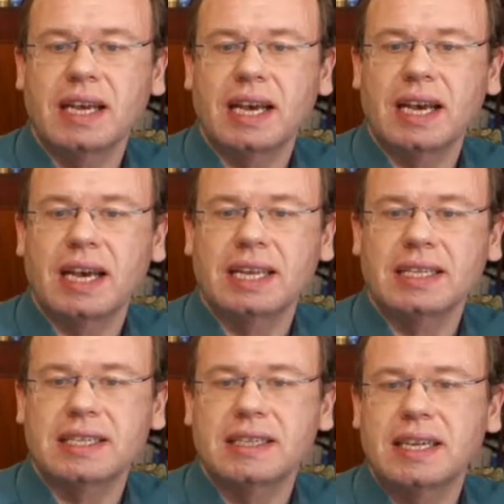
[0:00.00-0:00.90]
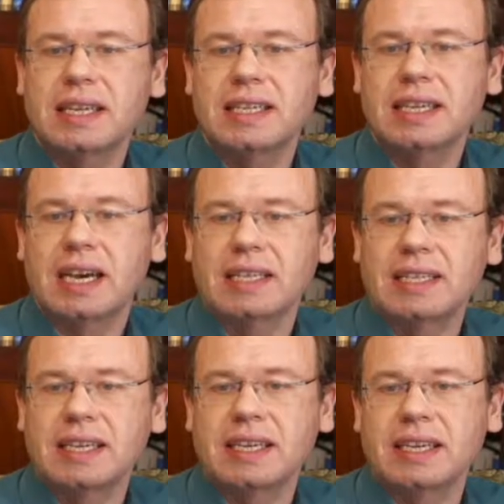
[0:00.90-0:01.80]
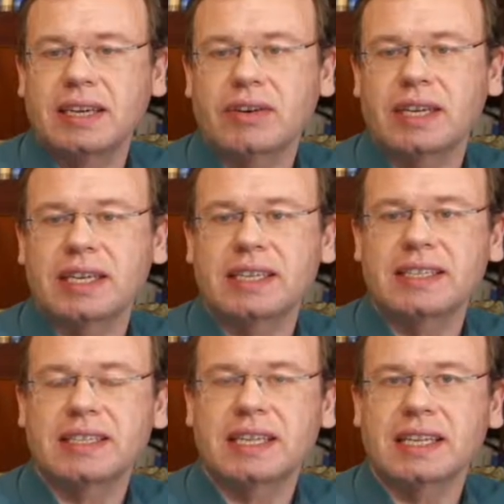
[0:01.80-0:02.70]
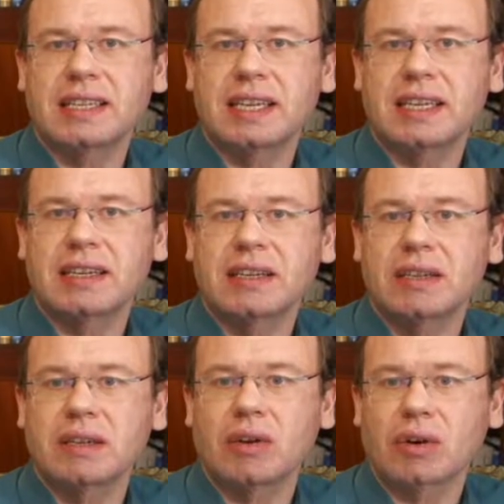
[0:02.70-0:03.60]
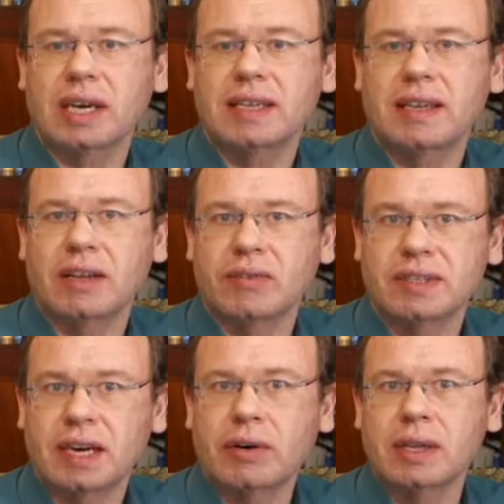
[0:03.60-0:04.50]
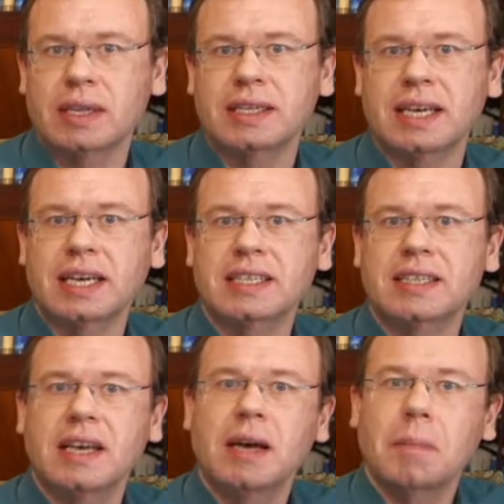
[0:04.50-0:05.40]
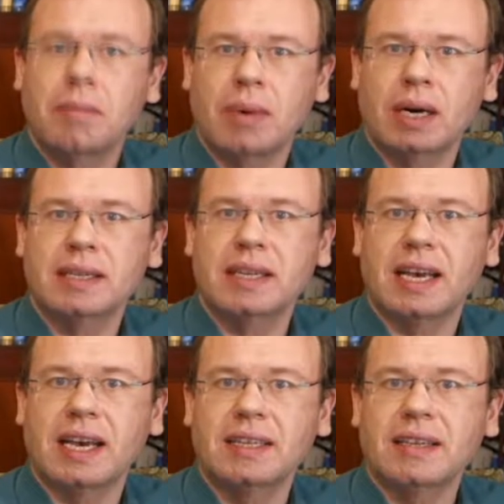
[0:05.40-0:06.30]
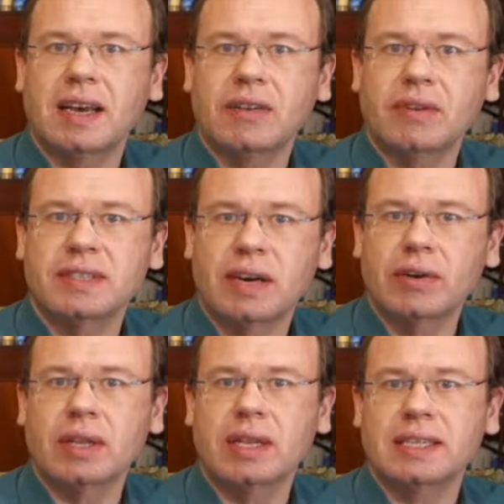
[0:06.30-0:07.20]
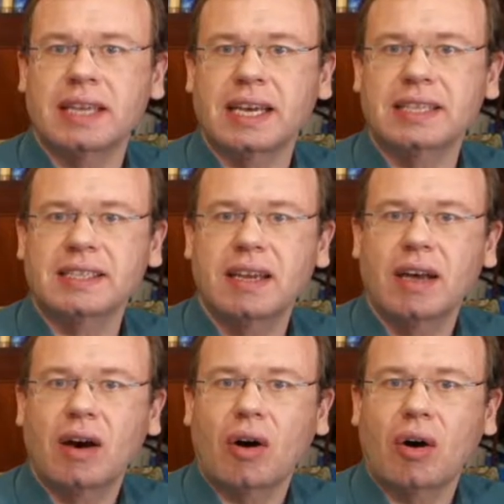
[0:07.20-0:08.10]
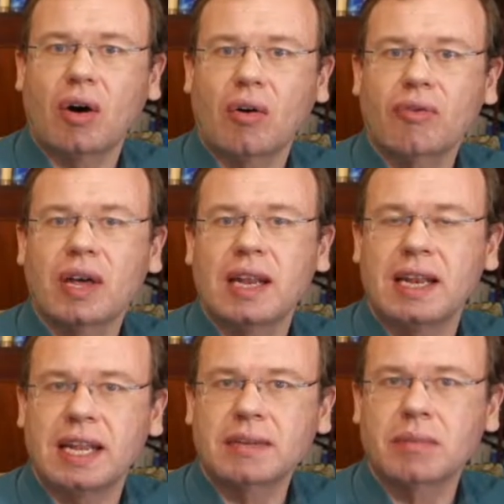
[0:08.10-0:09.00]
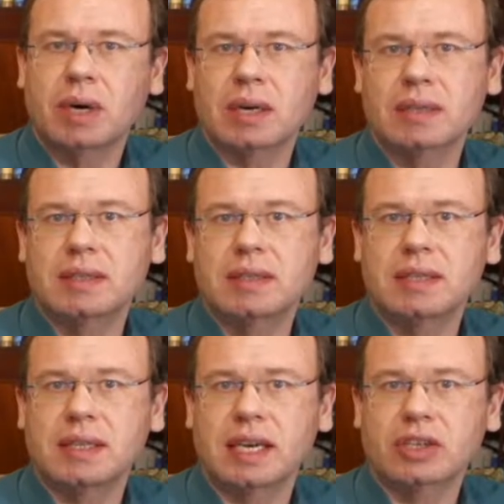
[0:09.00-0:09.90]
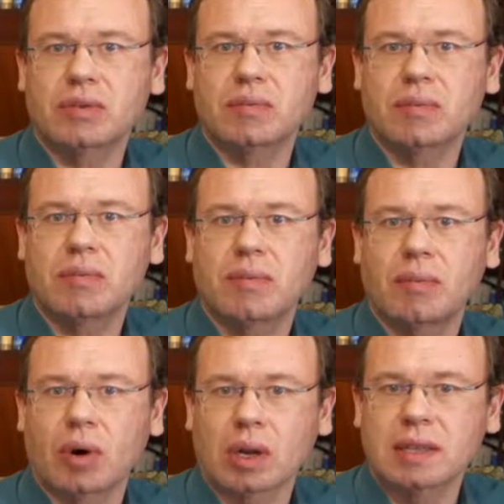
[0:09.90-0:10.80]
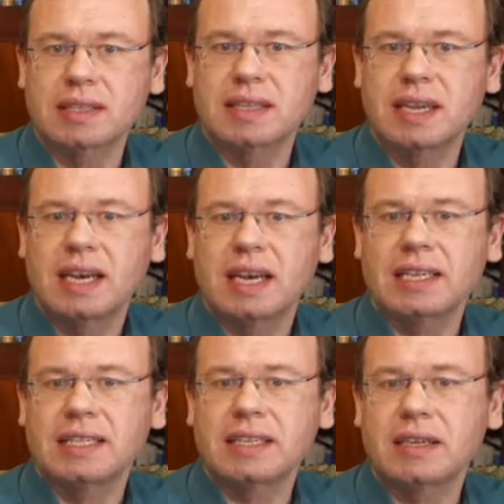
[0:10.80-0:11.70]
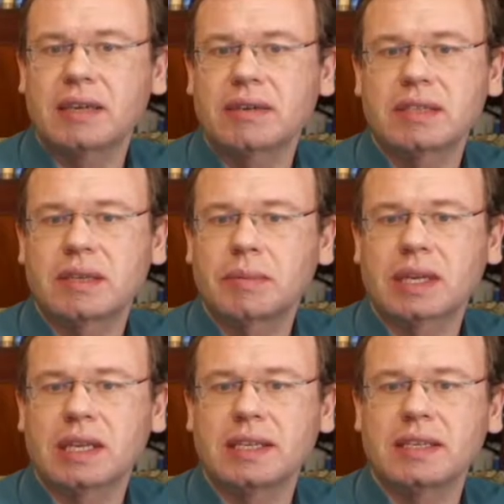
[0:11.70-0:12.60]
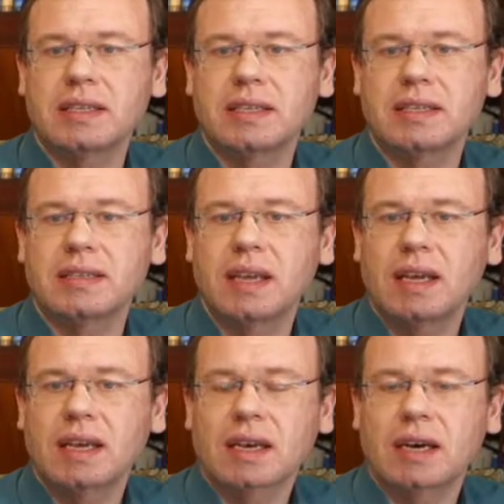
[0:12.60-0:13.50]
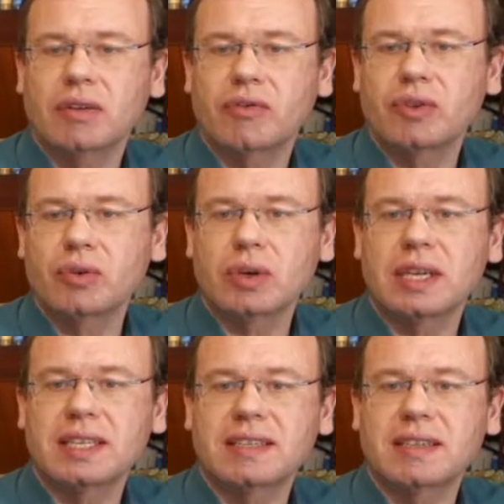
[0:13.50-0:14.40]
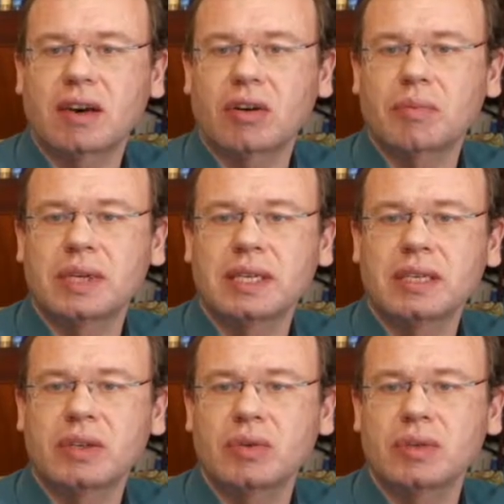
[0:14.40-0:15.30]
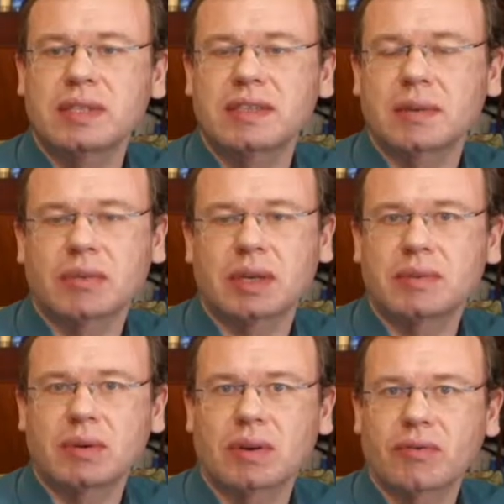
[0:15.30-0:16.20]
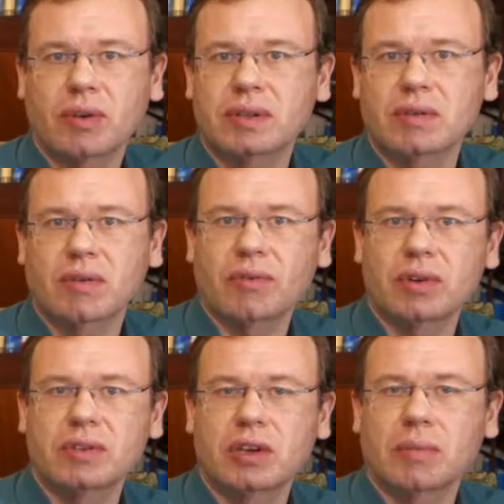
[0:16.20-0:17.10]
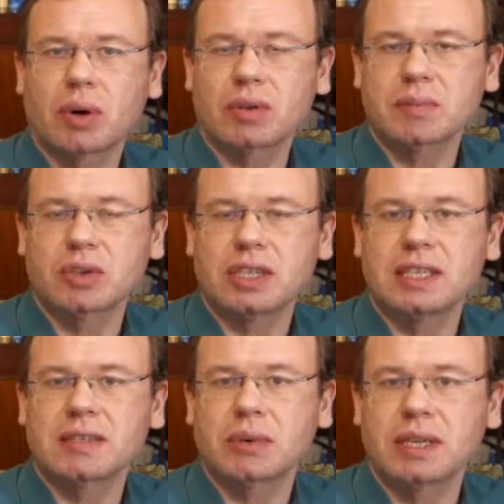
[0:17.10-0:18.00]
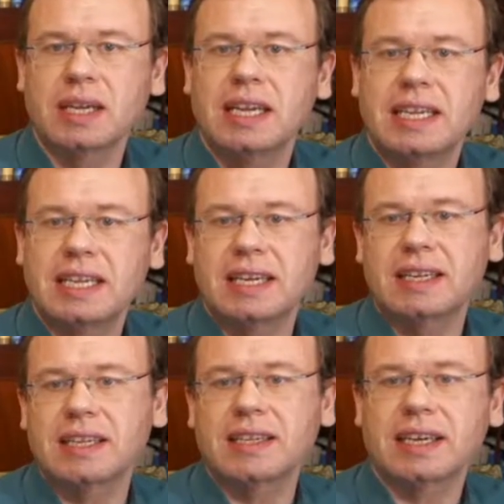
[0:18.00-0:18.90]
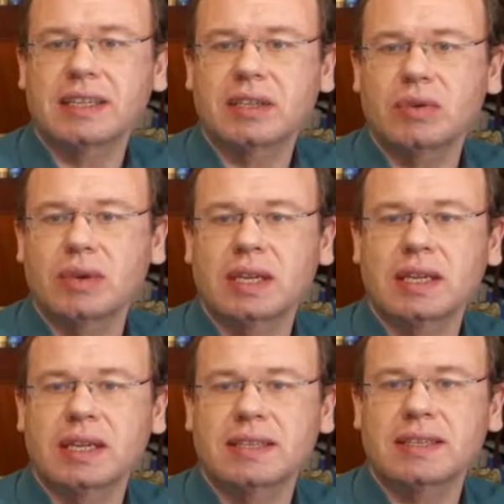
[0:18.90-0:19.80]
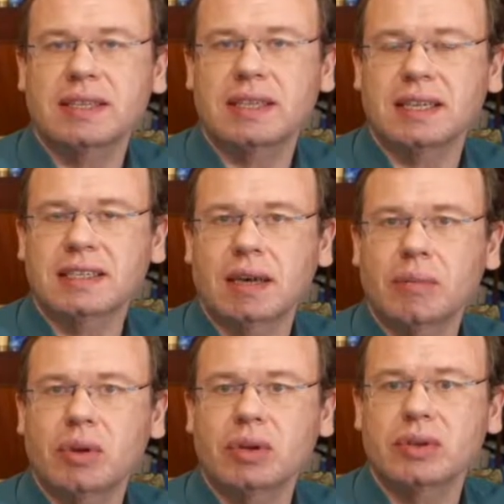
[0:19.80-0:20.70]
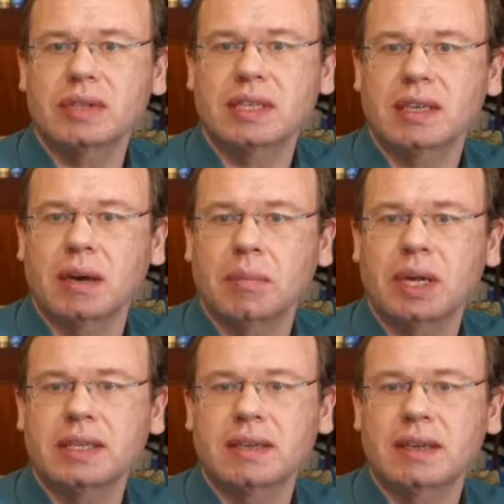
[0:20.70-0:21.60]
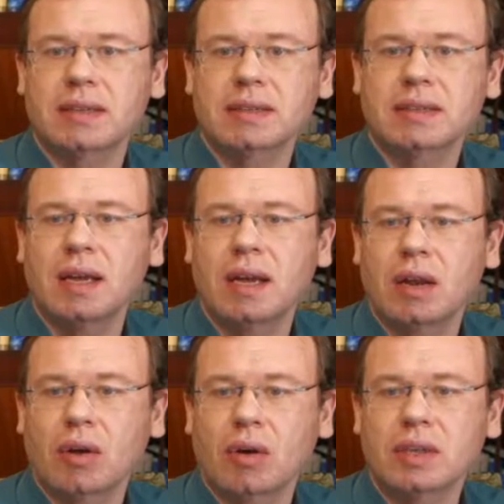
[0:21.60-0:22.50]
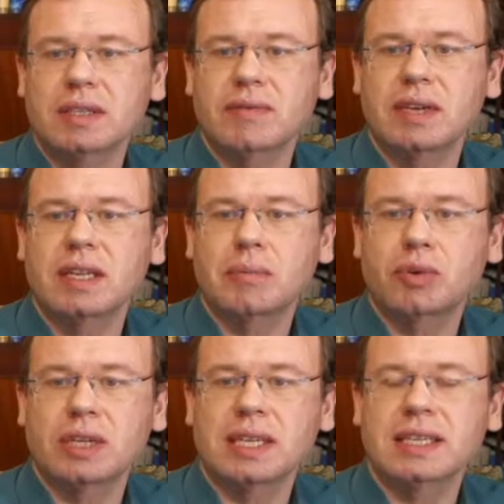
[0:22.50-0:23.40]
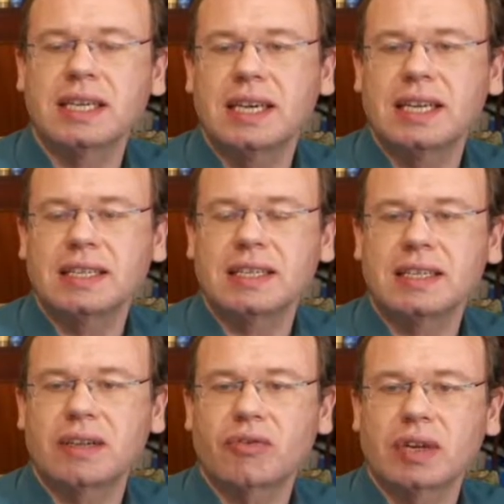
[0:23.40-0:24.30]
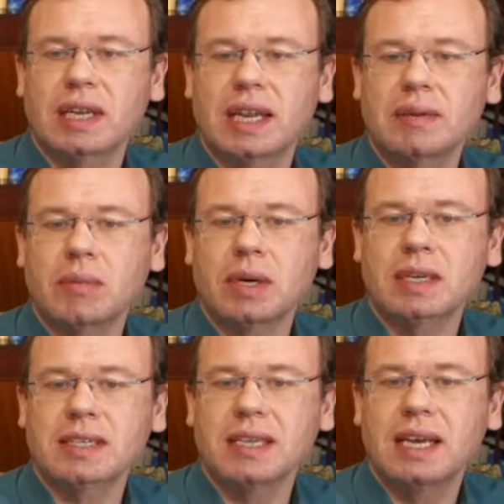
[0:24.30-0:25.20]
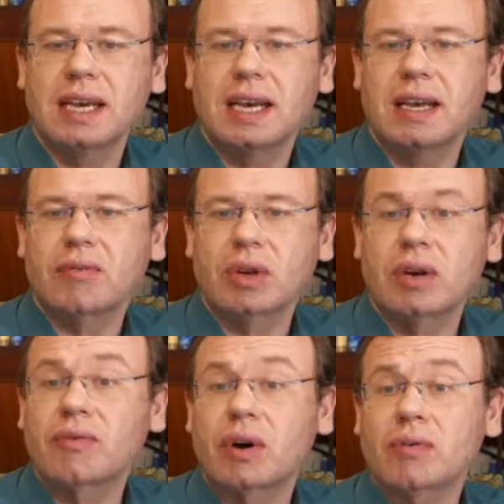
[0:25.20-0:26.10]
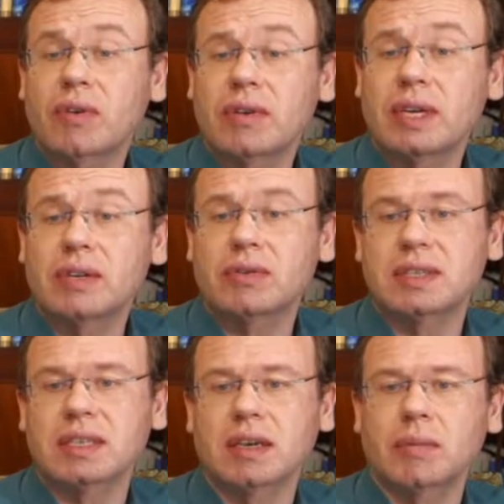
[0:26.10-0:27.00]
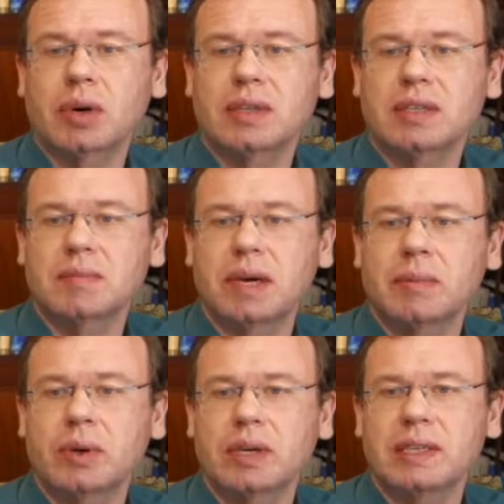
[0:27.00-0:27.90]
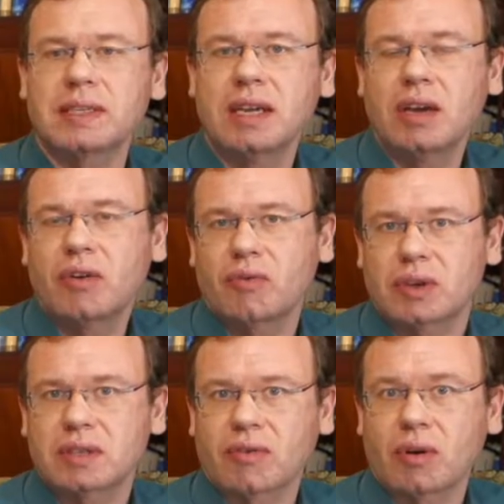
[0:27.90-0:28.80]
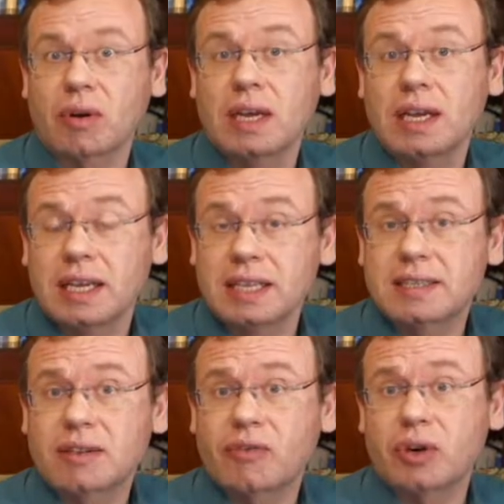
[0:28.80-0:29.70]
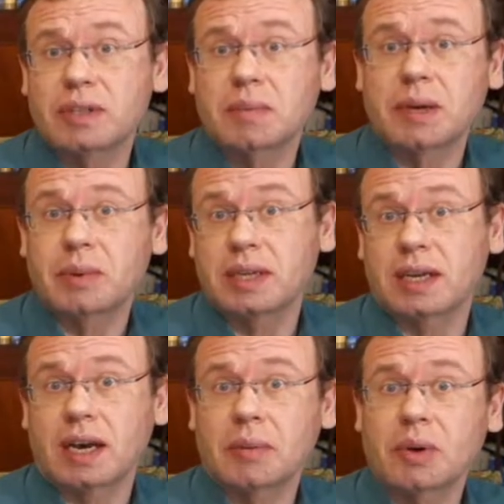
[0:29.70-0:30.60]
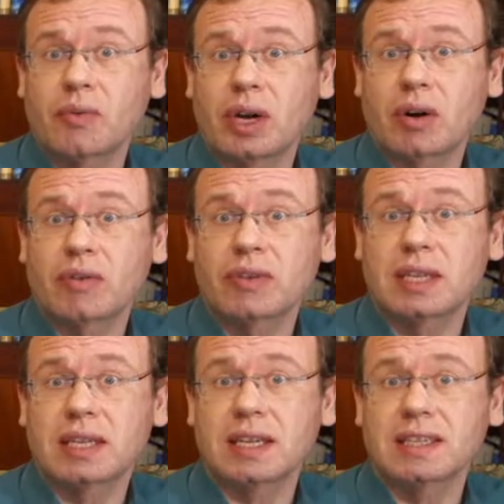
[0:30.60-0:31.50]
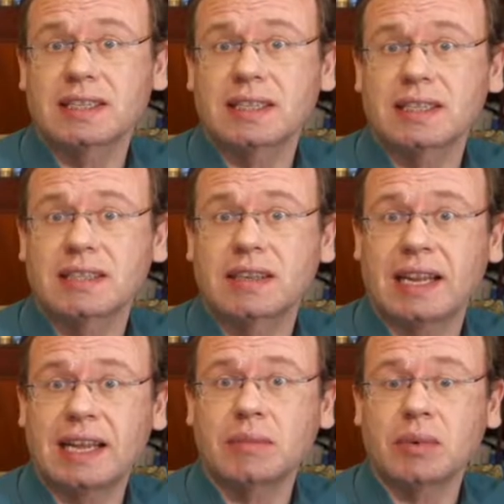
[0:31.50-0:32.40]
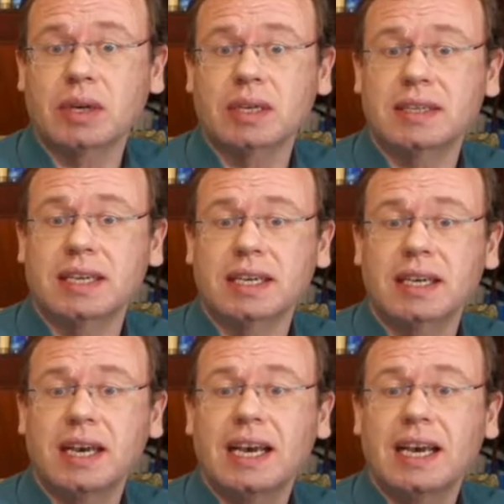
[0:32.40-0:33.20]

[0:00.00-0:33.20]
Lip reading: And the idea here is that they look at adversarial attacks, but at adversarial attacks of landmark detection models. And here, typically, these kind of units are being used. Sometimes you have also convolutional post machines, but here they take the unit as an example using a multitask loss where they predict the different landmarks. And what I found very interesting about this paper is, first of all, it's the first paper that I'm aware of that does this landmark attack.